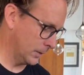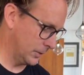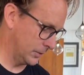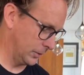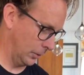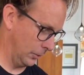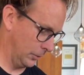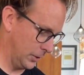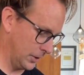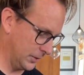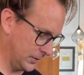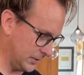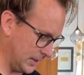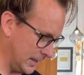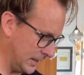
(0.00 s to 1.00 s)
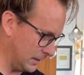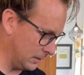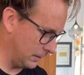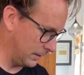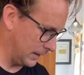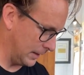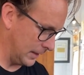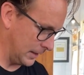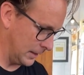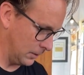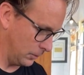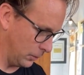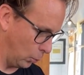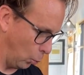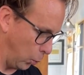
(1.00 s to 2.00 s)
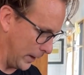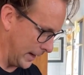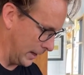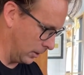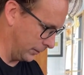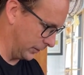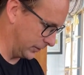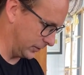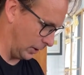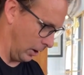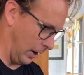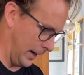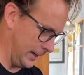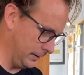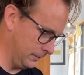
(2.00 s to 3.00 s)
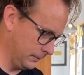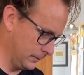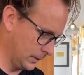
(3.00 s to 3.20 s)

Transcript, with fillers: so you can see the, the wing on the side.